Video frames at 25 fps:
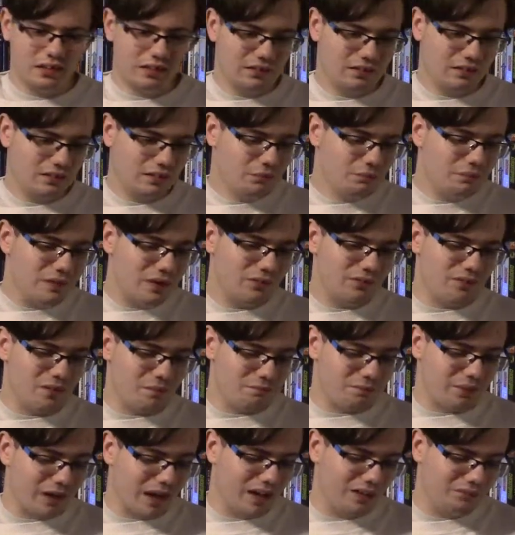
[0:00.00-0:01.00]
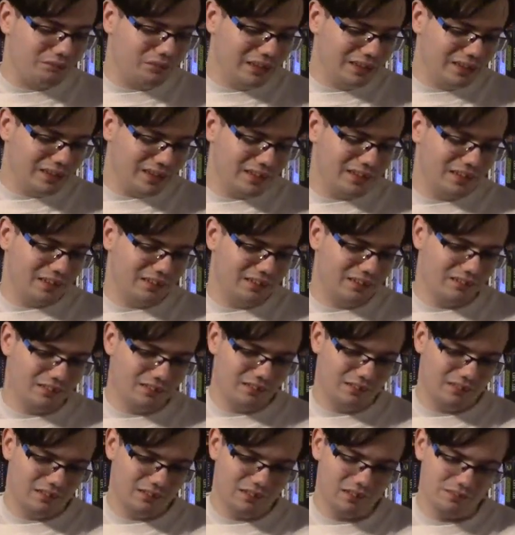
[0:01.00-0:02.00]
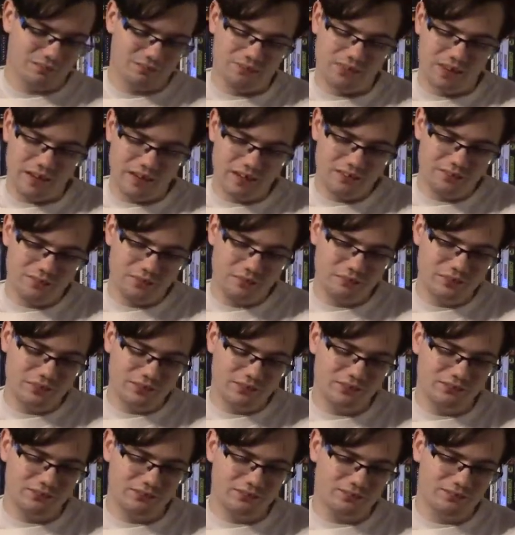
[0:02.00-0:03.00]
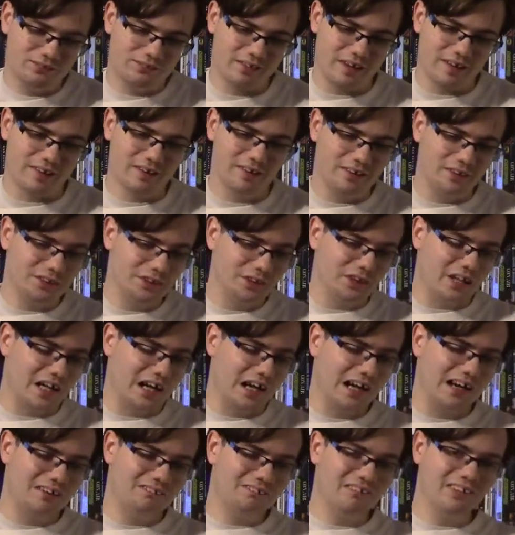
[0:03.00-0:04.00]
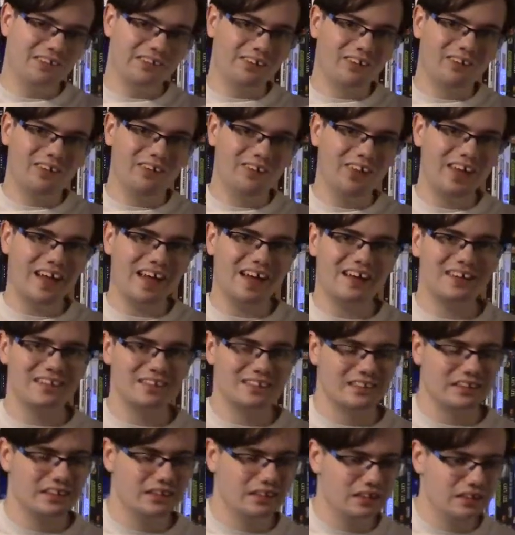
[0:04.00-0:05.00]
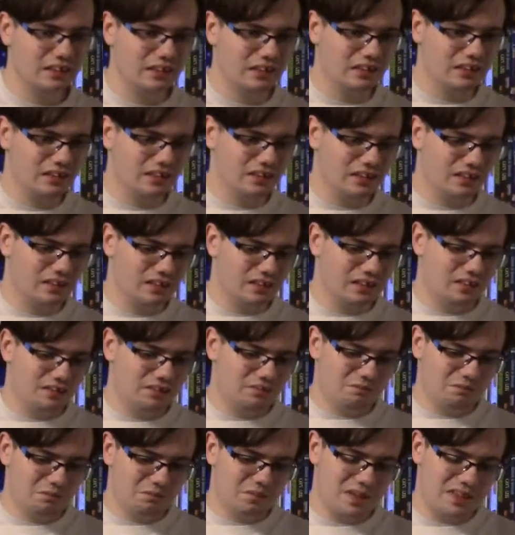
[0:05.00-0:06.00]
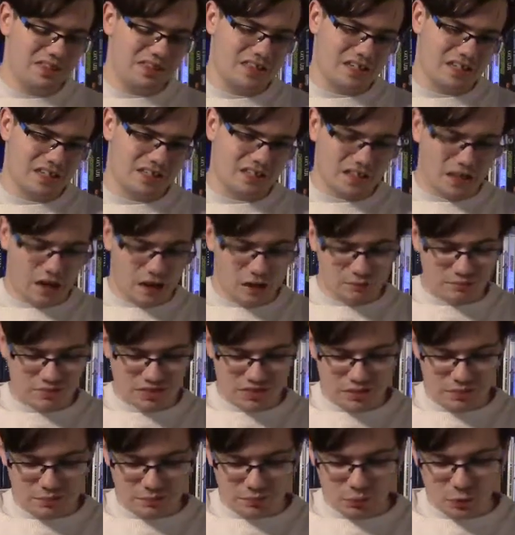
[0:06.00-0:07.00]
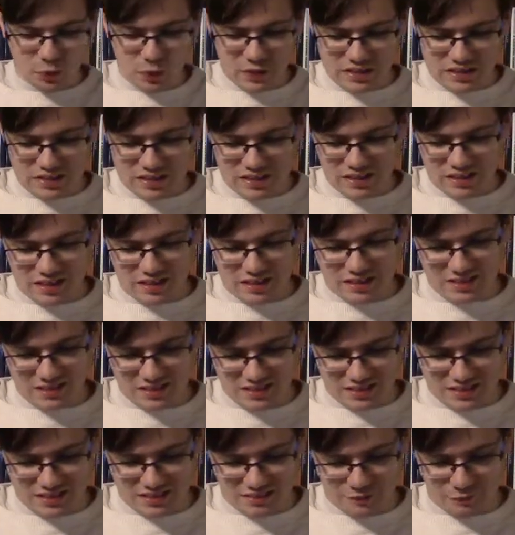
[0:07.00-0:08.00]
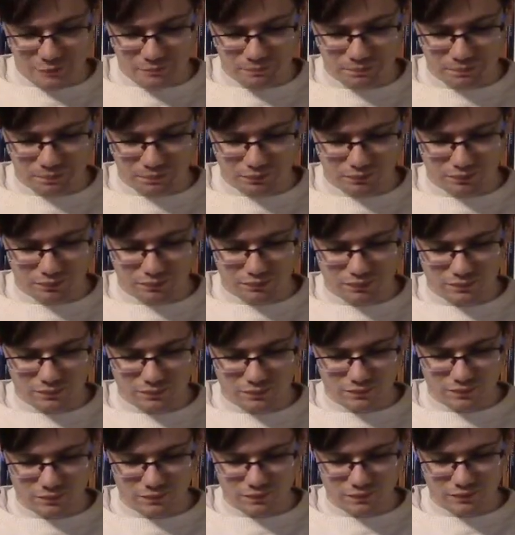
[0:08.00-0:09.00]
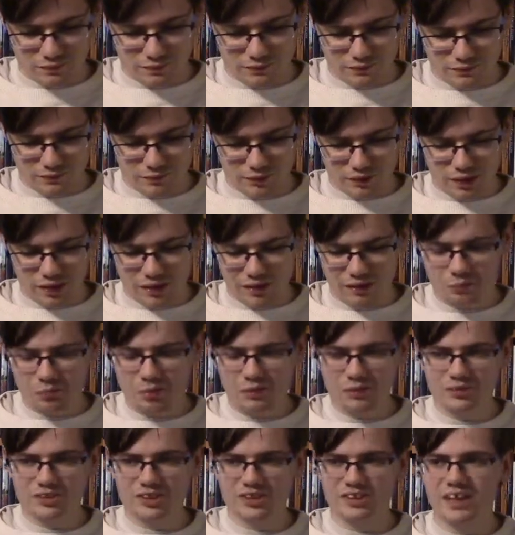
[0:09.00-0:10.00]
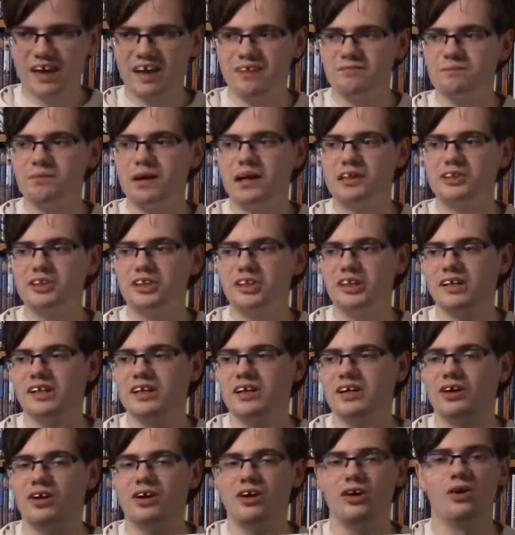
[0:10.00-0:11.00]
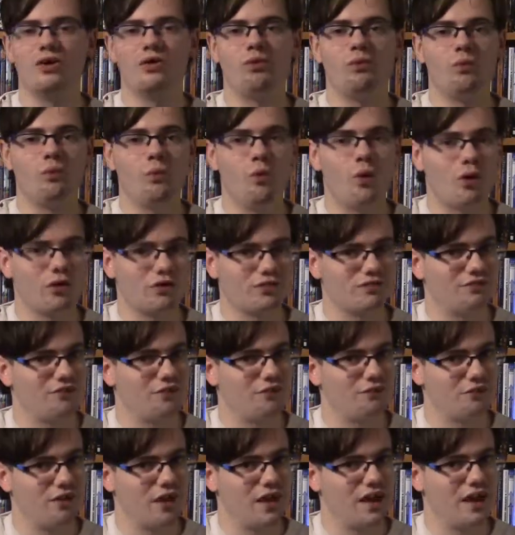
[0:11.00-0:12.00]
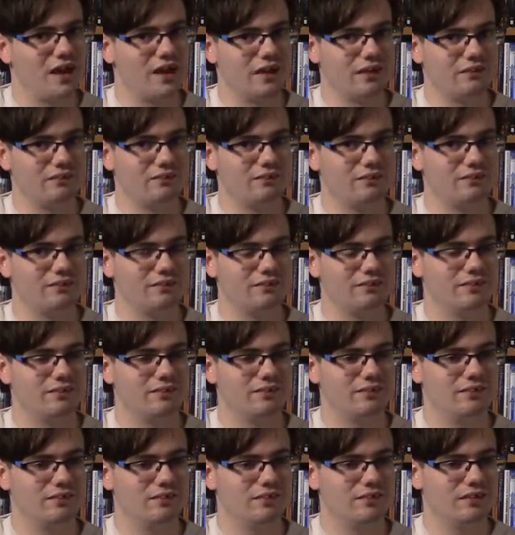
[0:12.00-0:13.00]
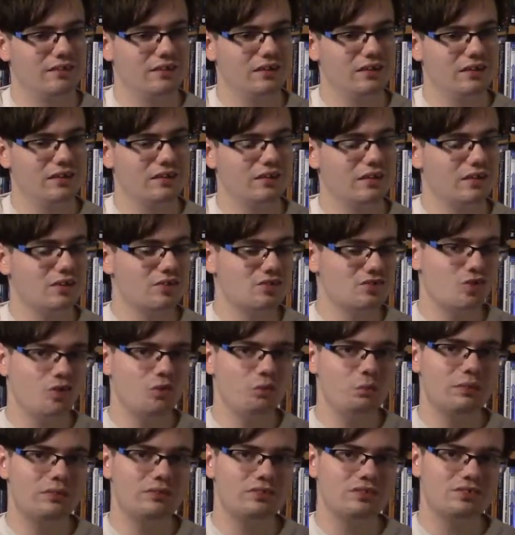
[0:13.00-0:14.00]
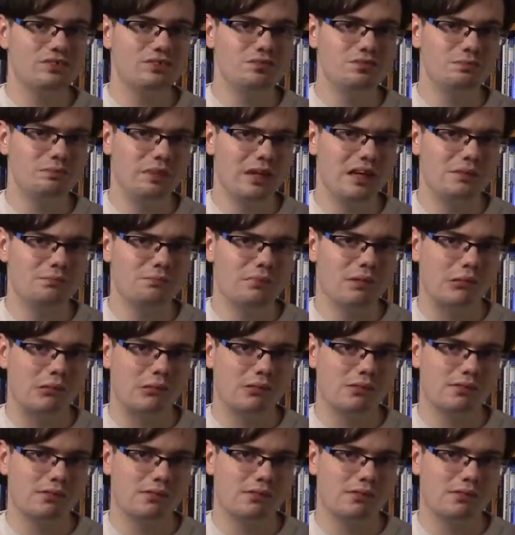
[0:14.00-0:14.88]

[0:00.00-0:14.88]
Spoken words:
In the middle of public? Got fired from your own fucking job and all that? But then comes up with the idea, how about just have Bunchy work for Ray? He's open to people.